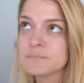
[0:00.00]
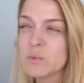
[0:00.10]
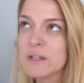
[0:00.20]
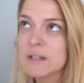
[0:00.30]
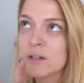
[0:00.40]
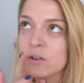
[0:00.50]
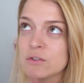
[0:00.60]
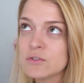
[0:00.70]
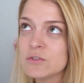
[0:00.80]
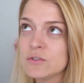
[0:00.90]
When did I go?
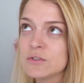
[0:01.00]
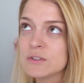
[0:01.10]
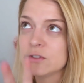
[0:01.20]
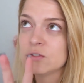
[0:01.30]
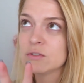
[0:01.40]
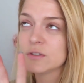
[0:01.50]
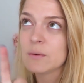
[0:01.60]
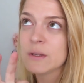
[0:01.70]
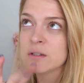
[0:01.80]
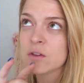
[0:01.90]
Tuesday?
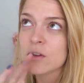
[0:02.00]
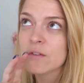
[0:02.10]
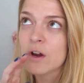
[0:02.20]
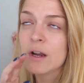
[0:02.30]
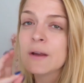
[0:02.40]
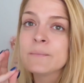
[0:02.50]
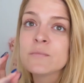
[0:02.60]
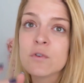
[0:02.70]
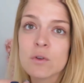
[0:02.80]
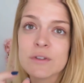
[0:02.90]

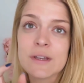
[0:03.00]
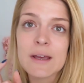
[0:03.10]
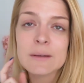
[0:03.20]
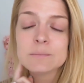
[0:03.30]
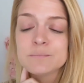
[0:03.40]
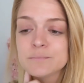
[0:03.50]
Fourth day.